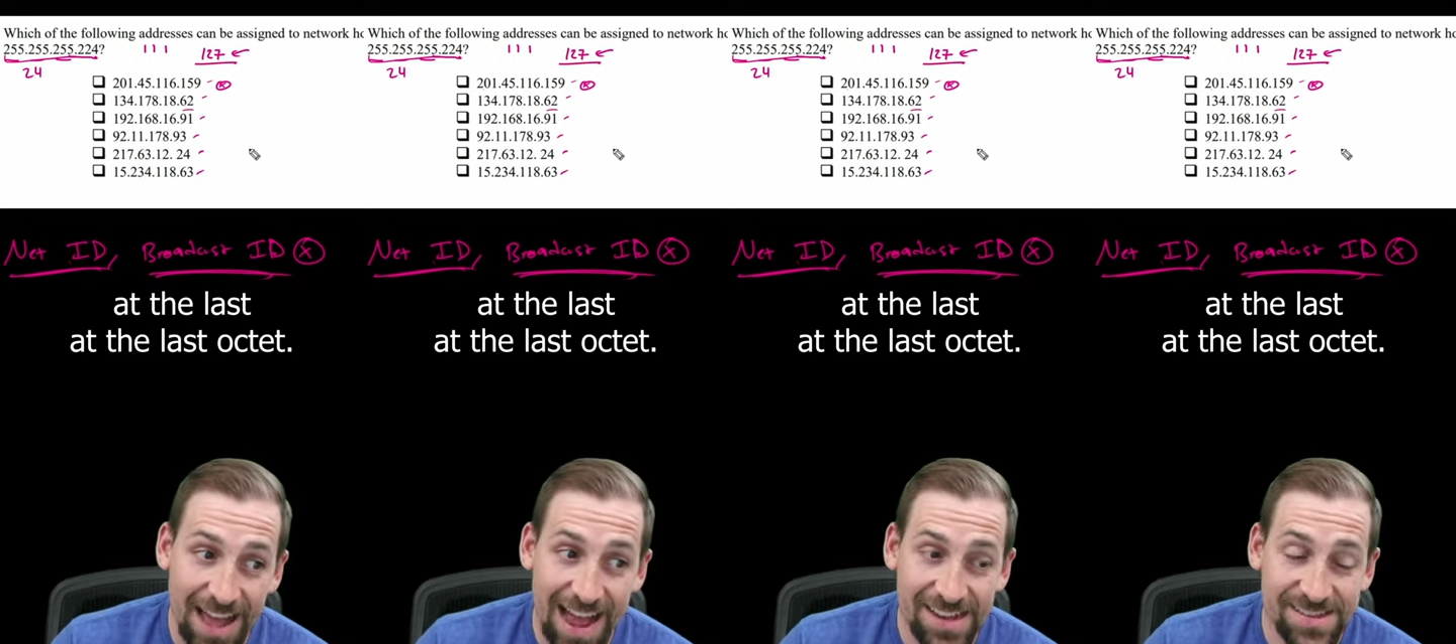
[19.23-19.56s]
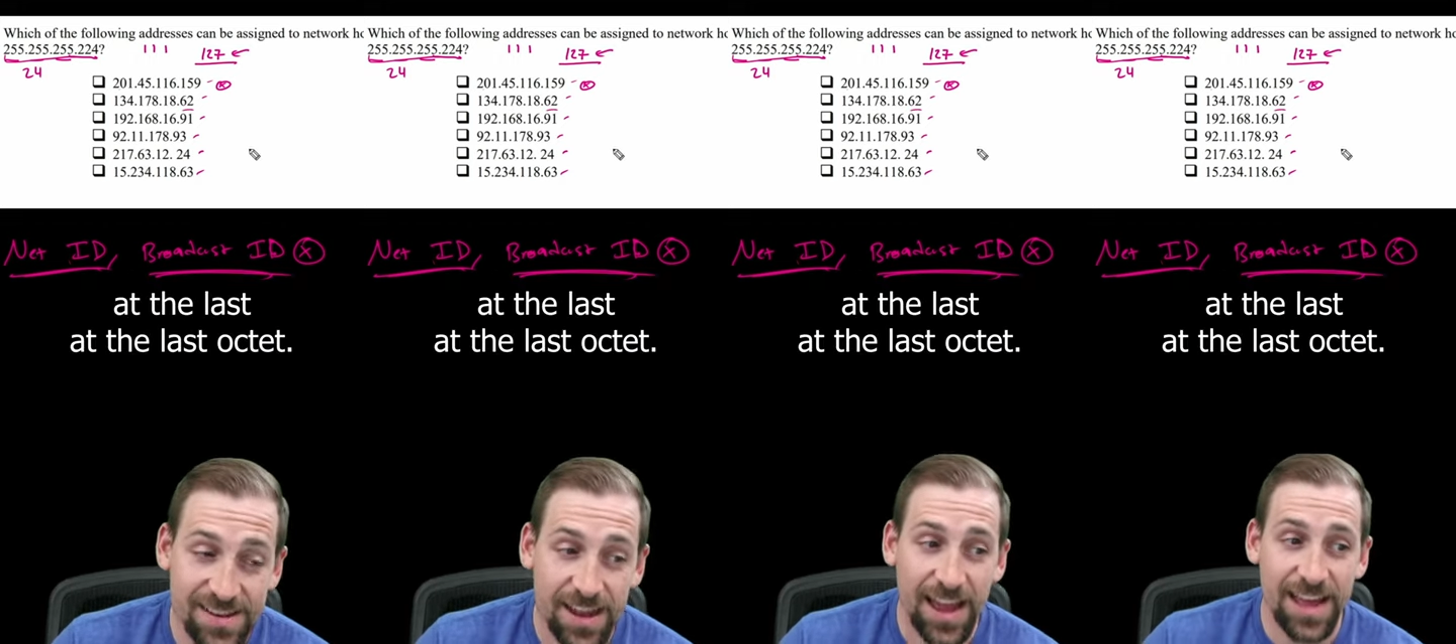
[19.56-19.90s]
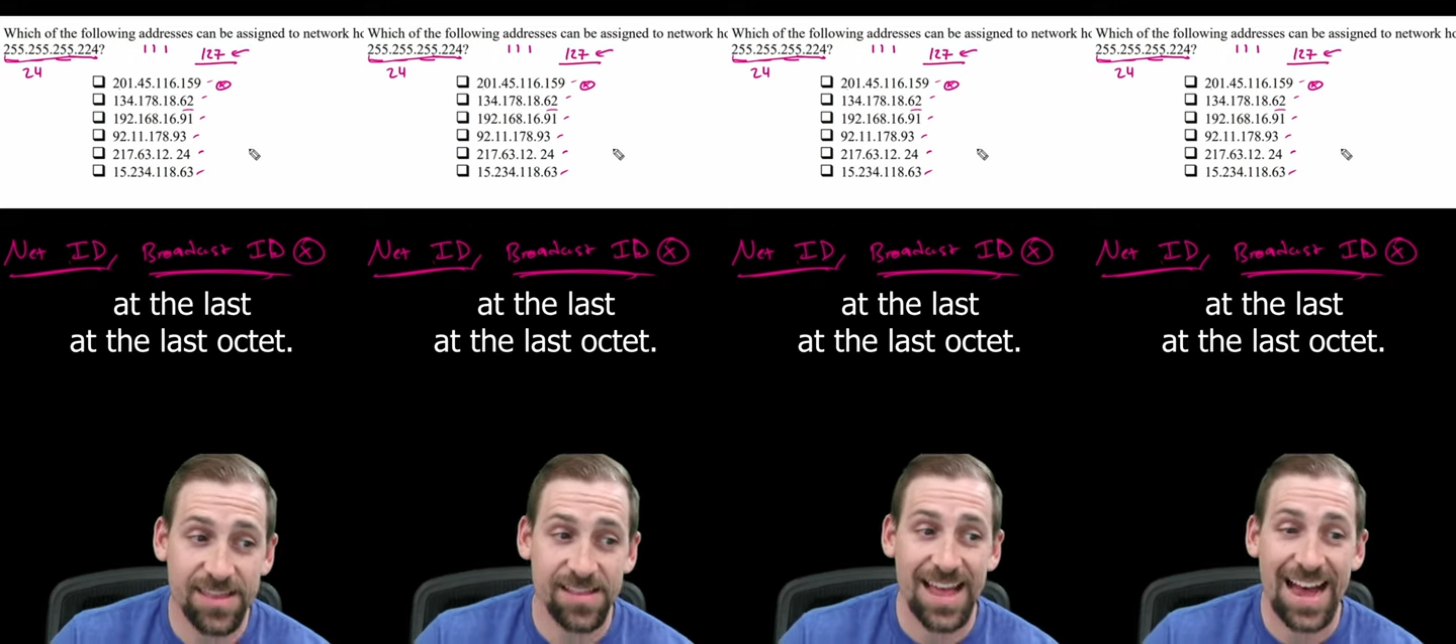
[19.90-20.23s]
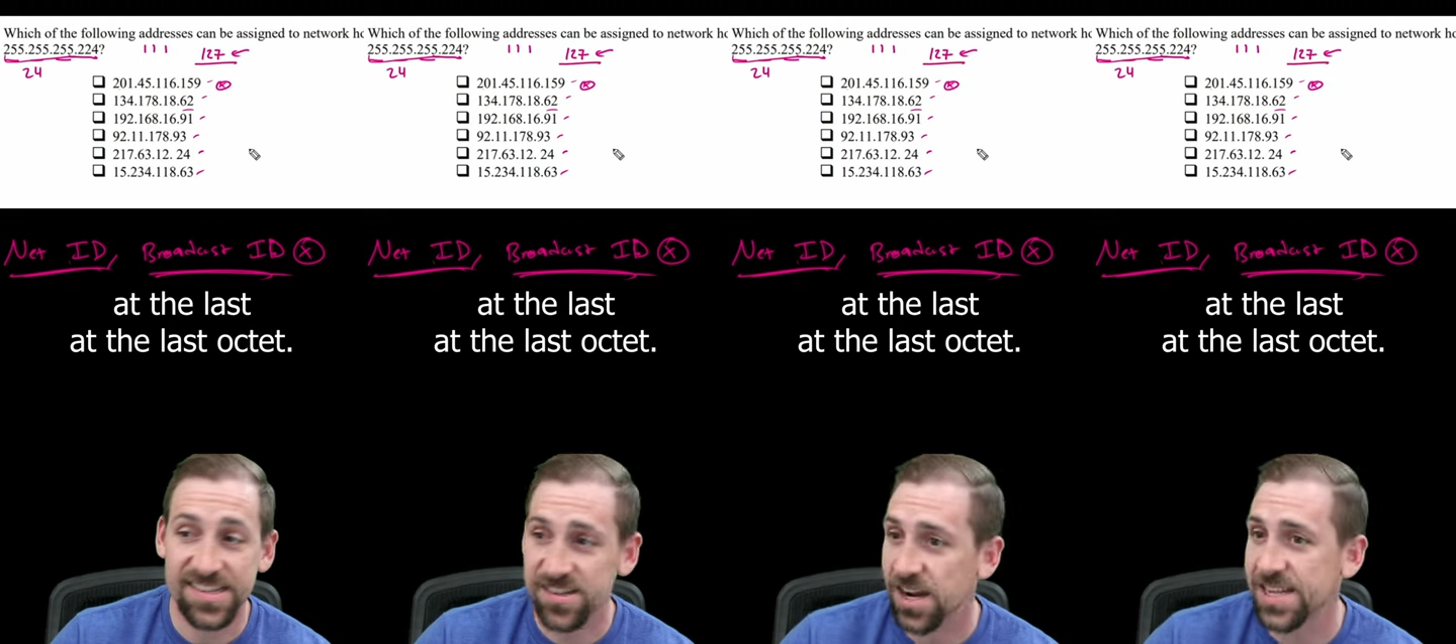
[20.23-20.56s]
last at the
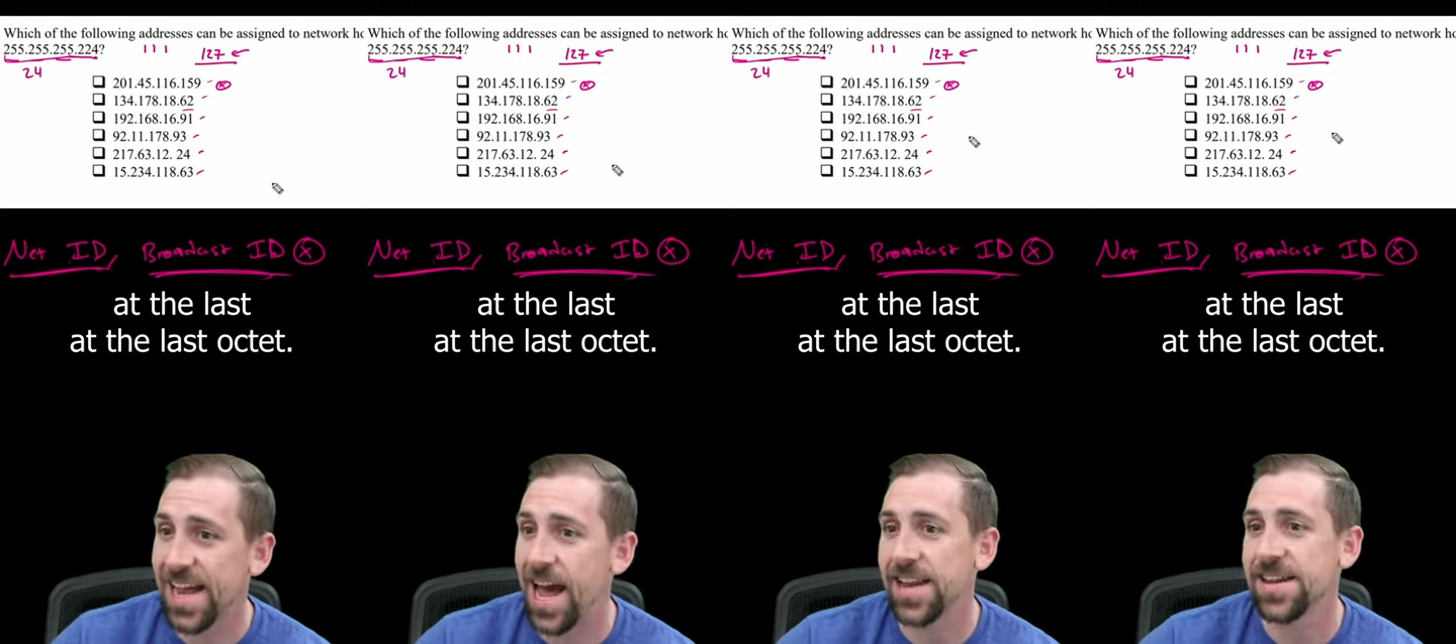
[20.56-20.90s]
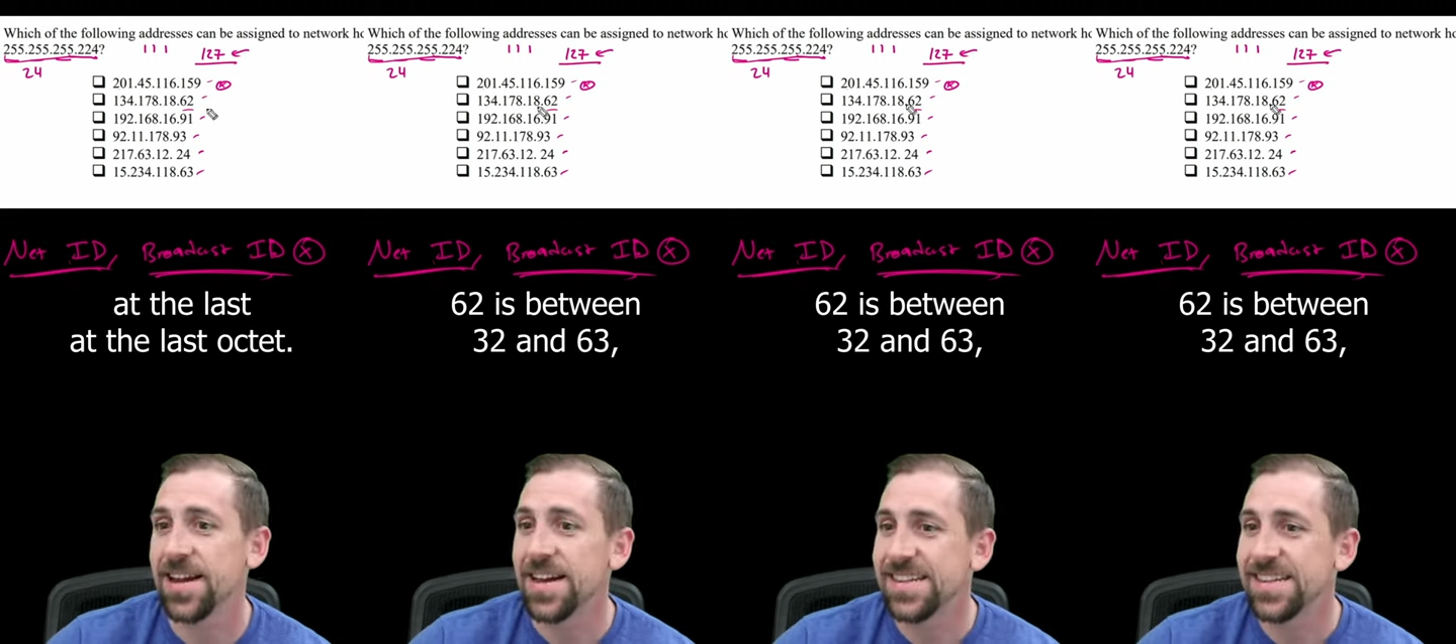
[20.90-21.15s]
last octet.